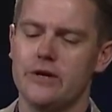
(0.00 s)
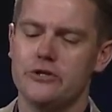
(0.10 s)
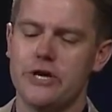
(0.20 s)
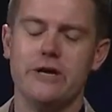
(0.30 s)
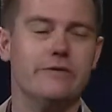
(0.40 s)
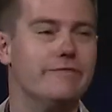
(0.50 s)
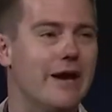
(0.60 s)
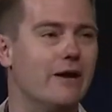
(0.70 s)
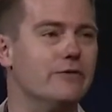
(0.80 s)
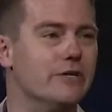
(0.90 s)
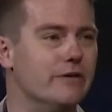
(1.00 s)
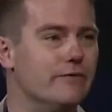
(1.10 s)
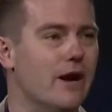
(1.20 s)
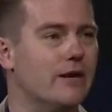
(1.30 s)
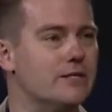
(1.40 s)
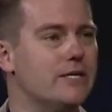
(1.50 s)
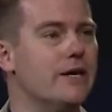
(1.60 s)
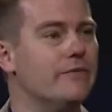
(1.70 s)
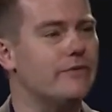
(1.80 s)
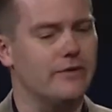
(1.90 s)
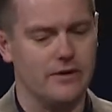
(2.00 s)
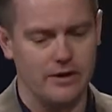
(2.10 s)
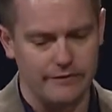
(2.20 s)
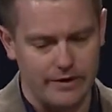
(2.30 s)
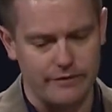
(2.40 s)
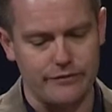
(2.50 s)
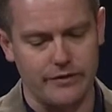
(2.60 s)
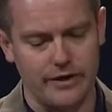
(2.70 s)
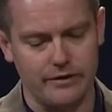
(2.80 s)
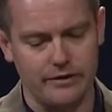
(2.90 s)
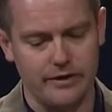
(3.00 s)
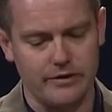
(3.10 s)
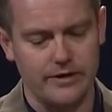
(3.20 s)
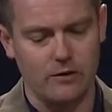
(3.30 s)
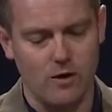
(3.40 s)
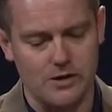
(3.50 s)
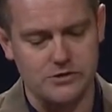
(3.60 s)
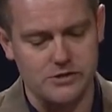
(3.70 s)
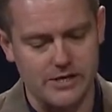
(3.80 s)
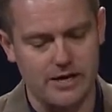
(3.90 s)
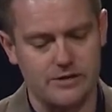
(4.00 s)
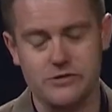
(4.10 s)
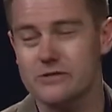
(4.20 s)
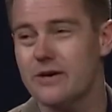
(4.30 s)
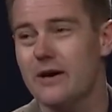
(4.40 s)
Jacob vowed to give God a tenth of everything that crossed his hands.